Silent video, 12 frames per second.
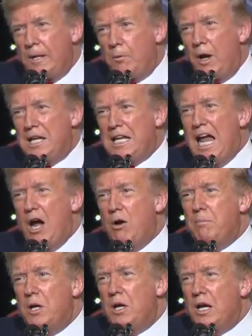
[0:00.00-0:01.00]
Right
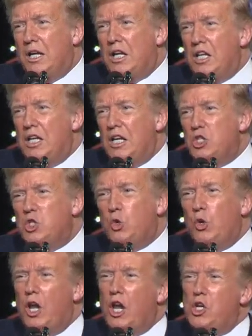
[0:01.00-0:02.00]
now, America needs
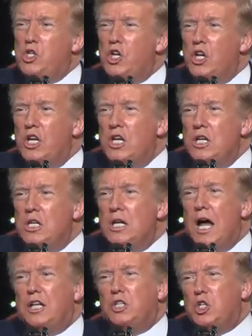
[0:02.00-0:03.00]
creation,
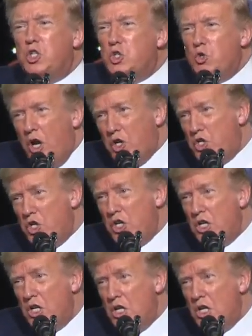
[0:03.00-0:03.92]
not destruction,